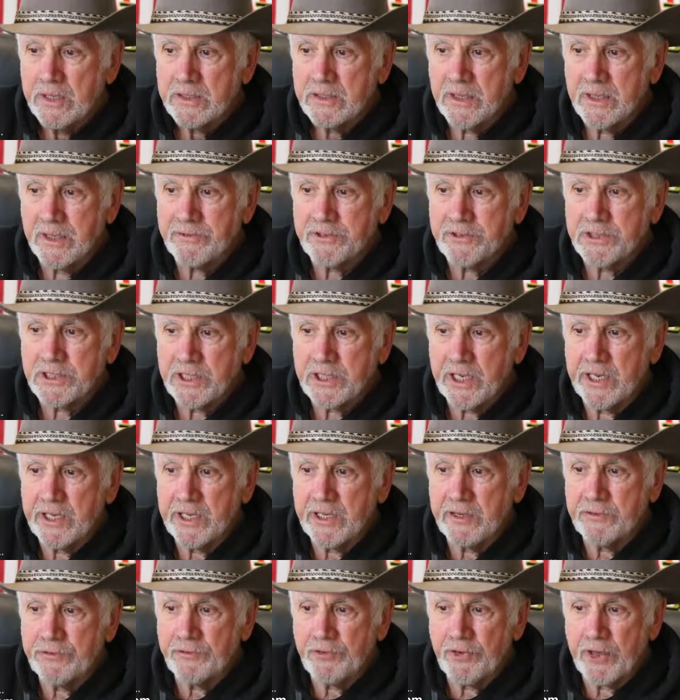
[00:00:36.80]

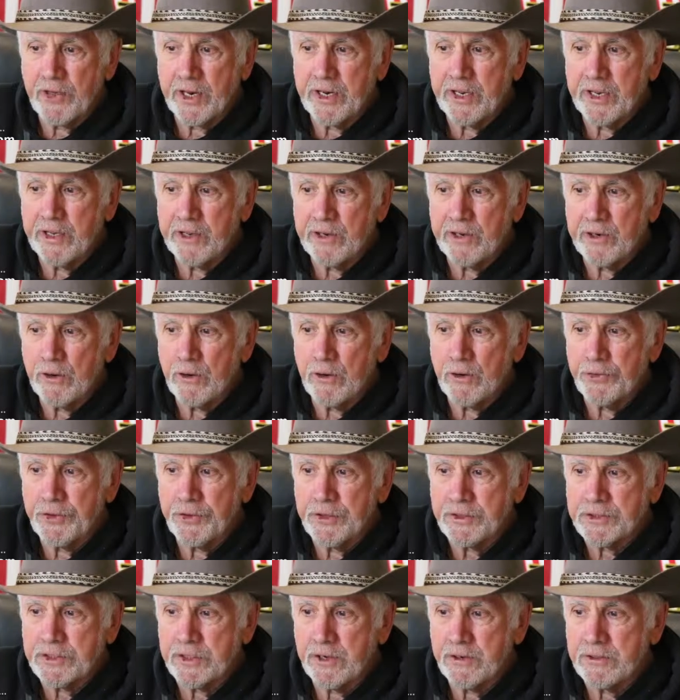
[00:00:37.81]
Devastating flooding in
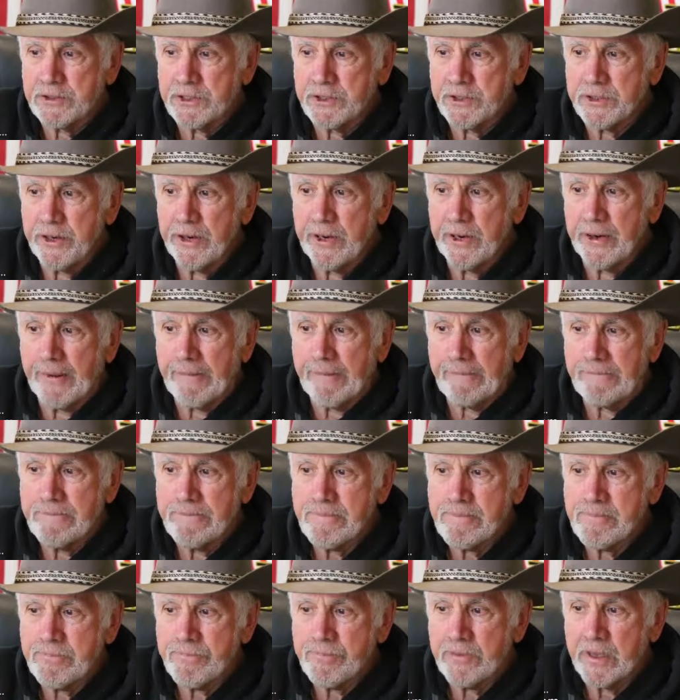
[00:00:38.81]
northeast Australia
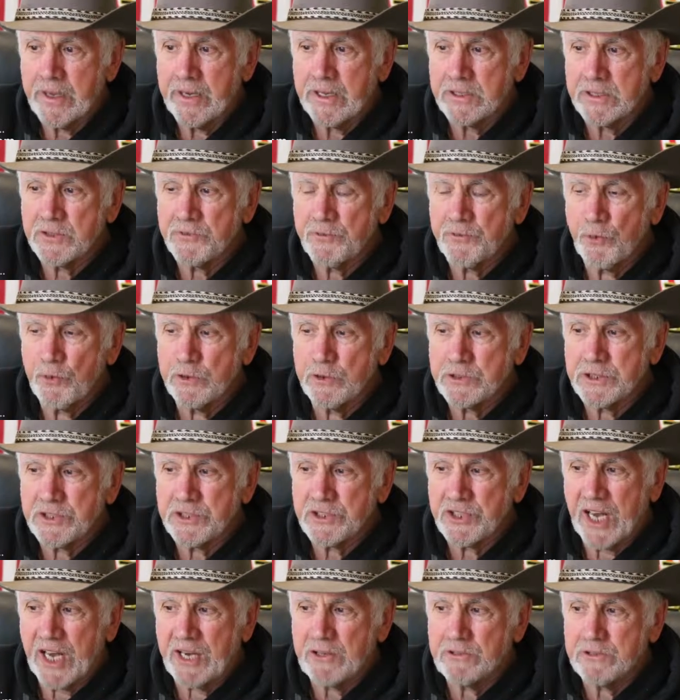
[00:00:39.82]
has
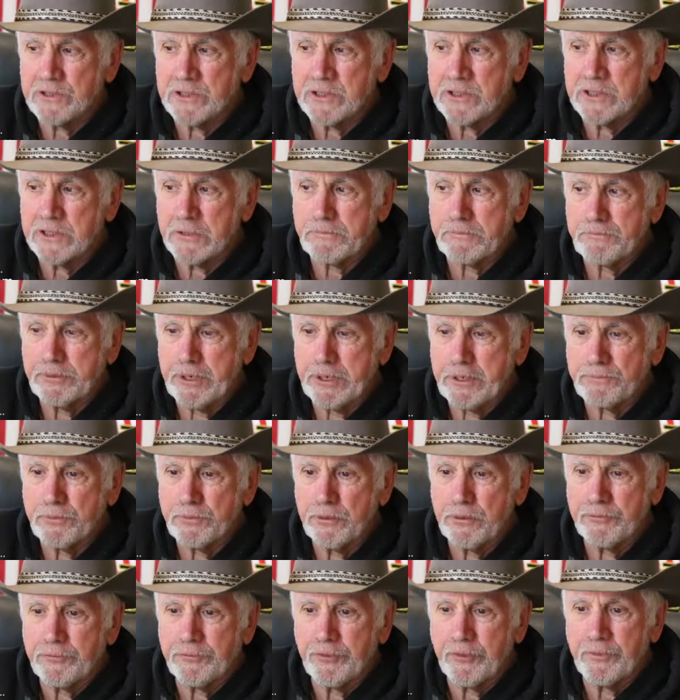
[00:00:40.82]
forced thousands of
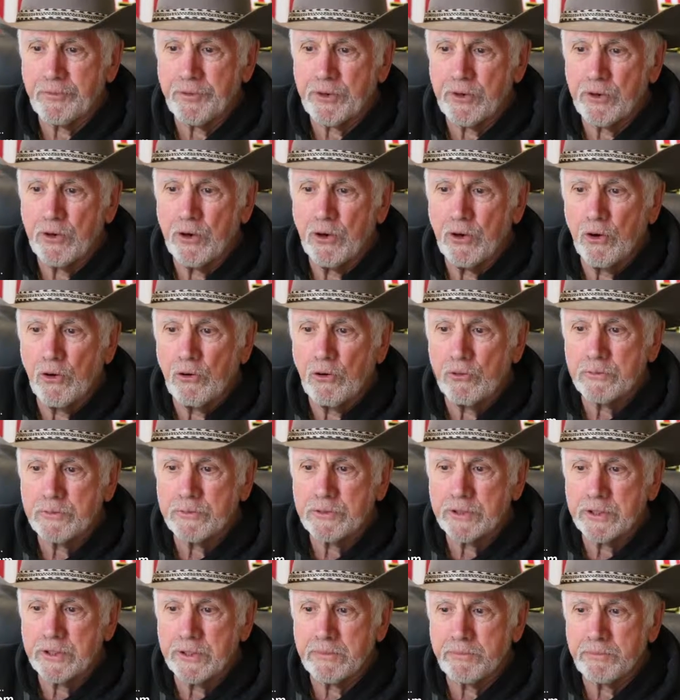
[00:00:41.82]
people from their
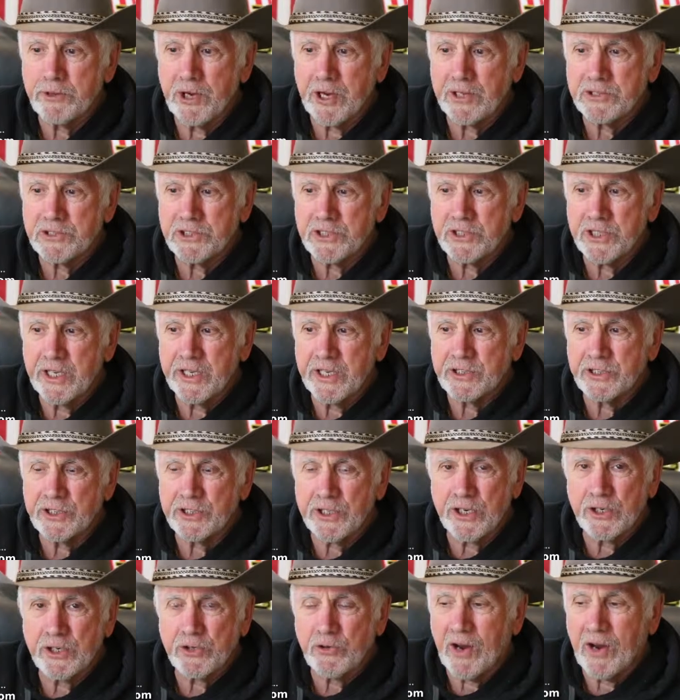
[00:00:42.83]
homes and brought snakes
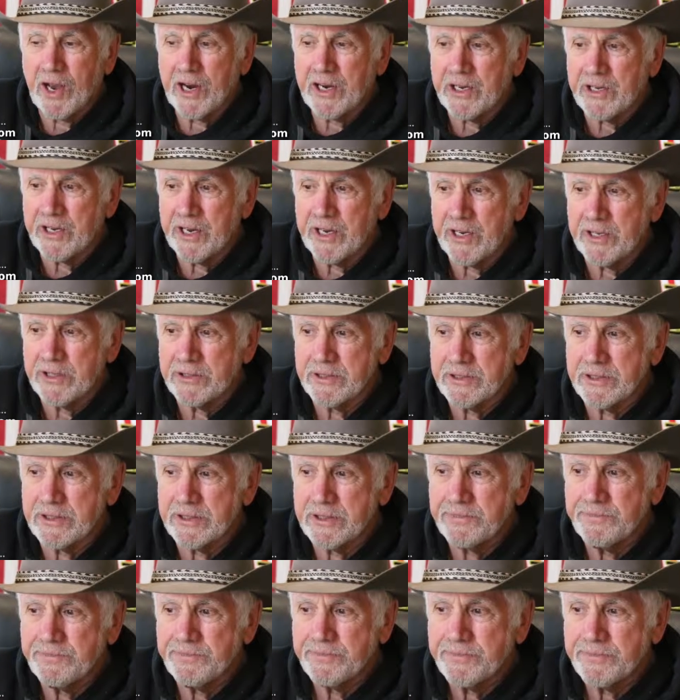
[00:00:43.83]
and
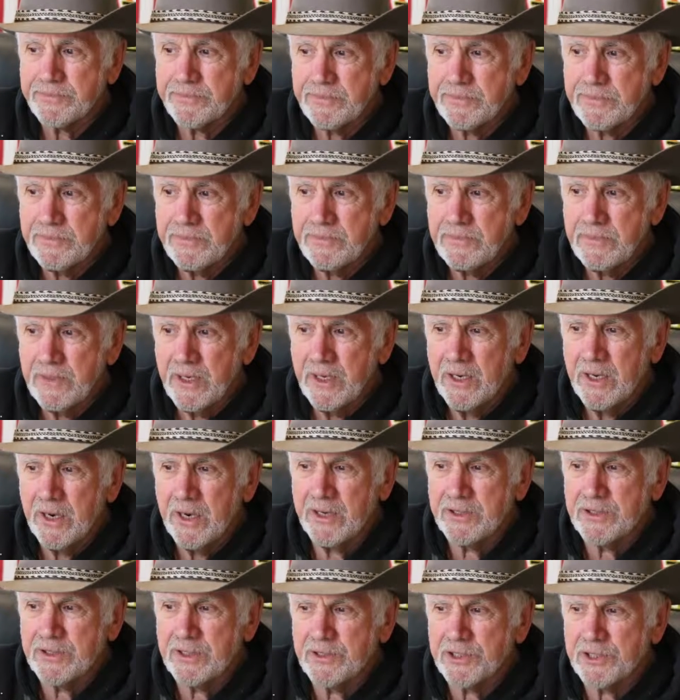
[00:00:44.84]
crocodiles
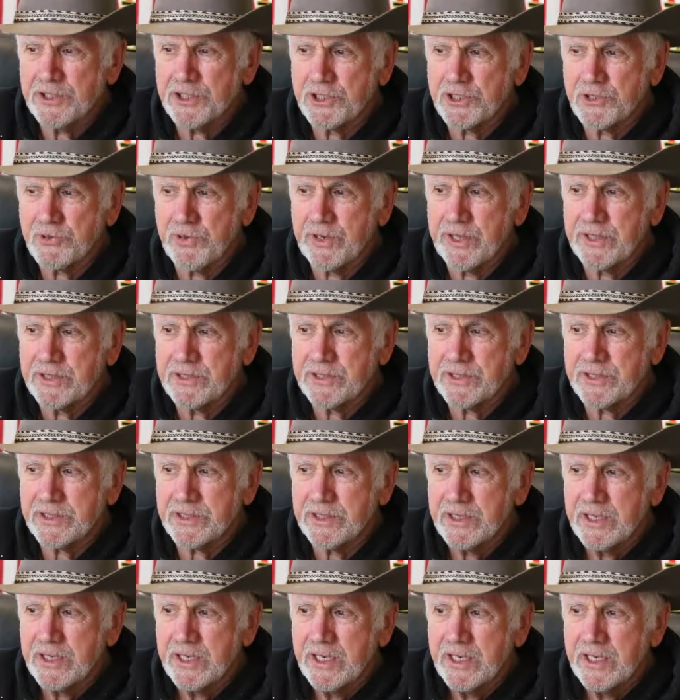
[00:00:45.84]
onto the
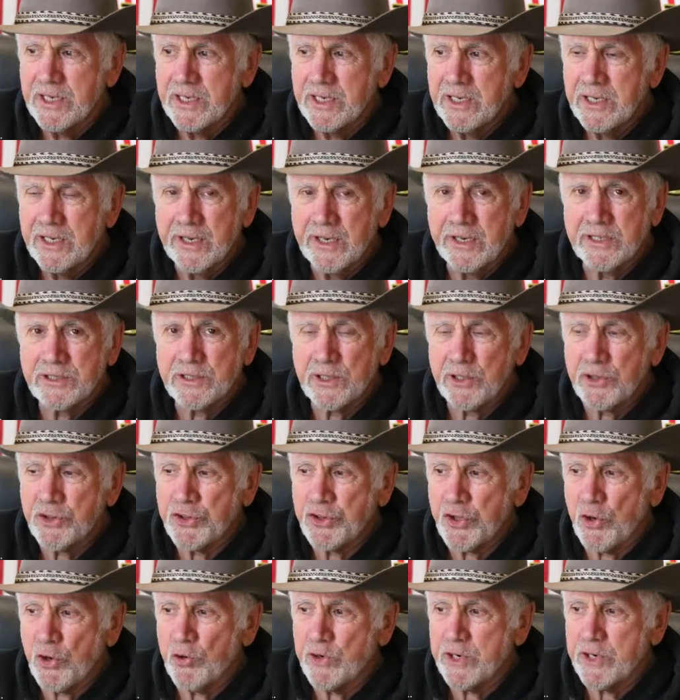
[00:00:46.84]
streets as
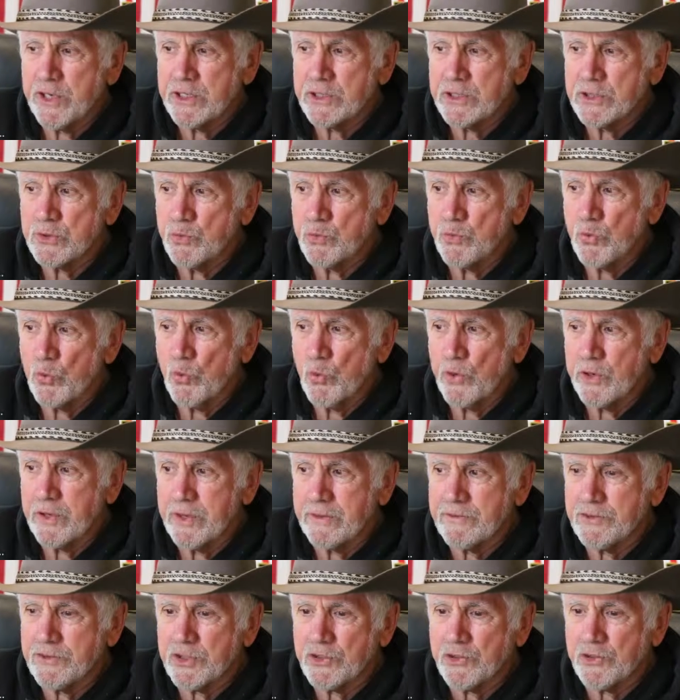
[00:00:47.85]
authorities warn
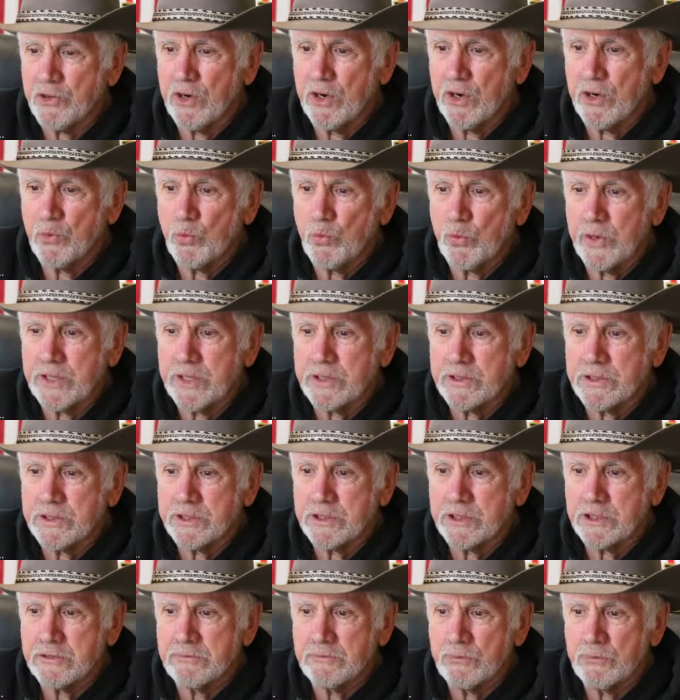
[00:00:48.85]
of strong
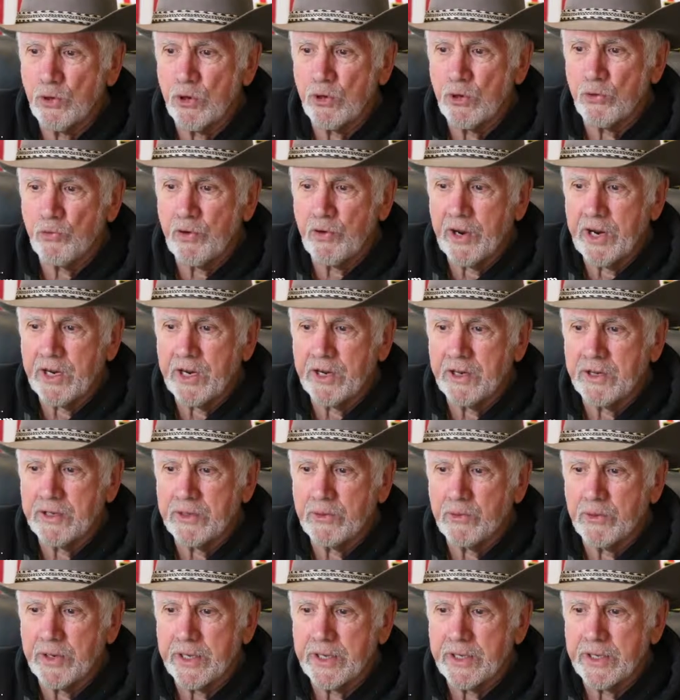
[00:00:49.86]
winds and more rain on
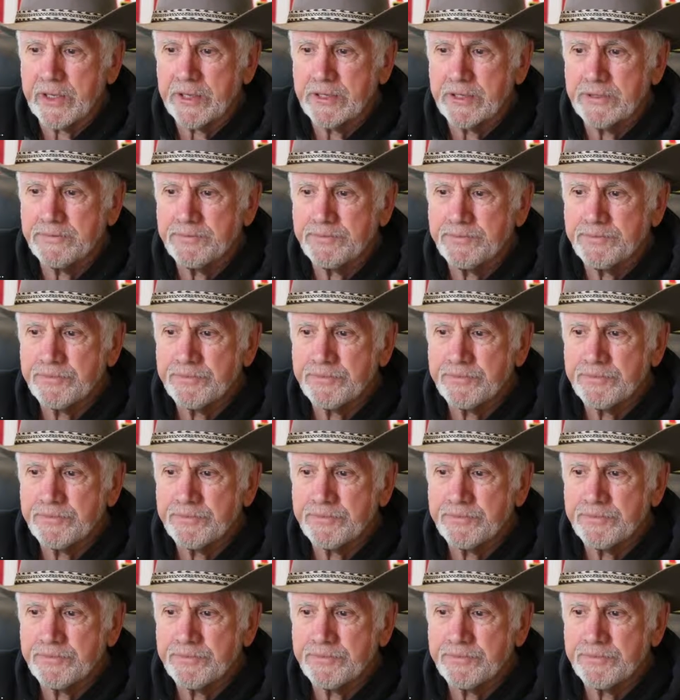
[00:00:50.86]
the way.